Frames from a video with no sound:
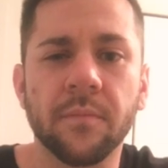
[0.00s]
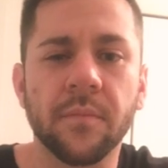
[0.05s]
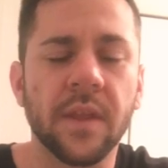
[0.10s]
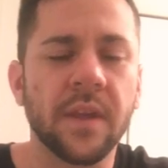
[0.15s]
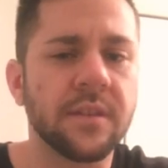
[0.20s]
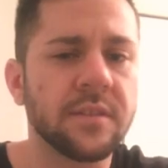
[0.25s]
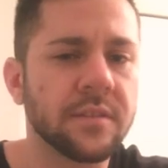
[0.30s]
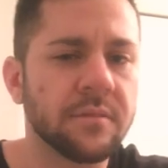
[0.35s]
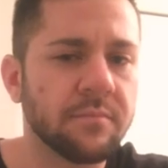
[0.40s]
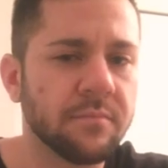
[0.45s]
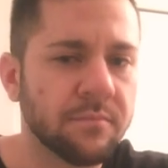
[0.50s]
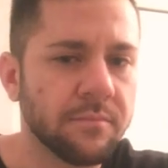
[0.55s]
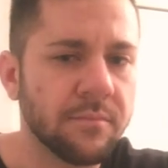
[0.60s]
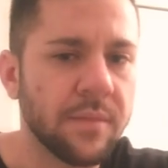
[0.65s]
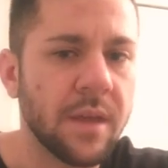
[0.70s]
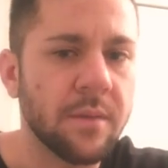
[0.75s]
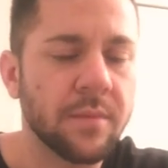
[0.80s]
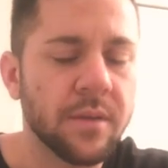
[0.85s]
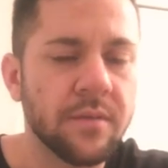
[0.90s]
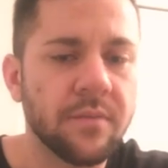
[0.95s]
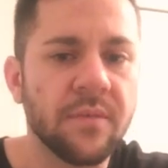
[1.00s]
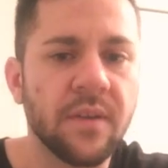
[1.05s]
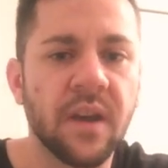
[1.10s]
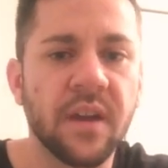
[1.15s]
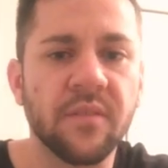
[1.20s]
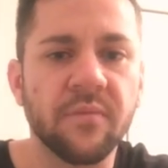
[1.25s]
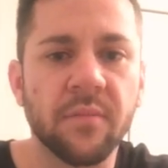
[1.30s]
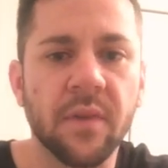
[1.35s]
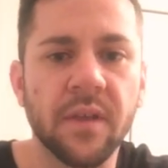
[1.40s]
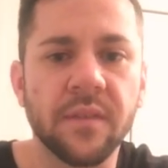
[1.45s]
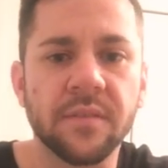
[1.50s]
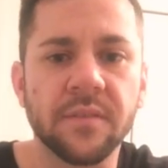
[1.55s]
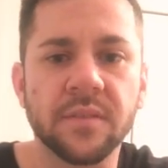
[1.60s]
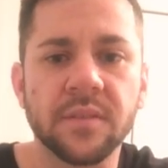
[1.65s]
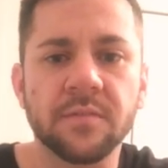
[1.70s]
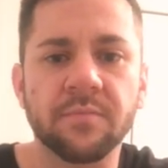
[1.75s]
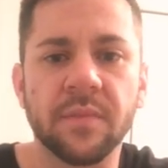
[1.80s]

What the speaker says: They maybe 5 months,